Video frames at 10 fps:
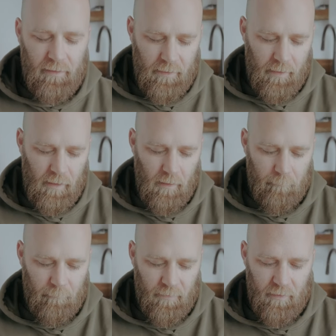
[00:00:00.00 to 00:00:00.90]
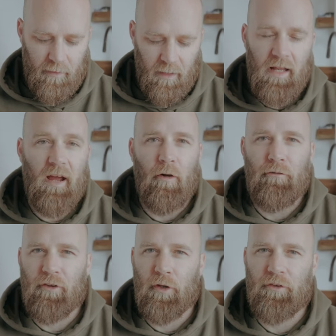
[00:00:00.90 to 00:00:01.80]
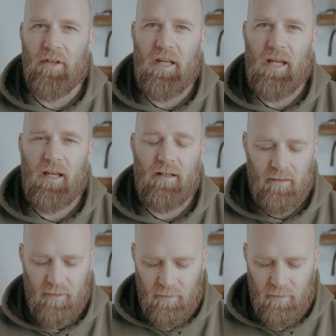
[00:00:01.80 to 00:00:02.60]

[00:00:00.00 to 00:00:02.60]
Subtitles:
and how it feels in the hand.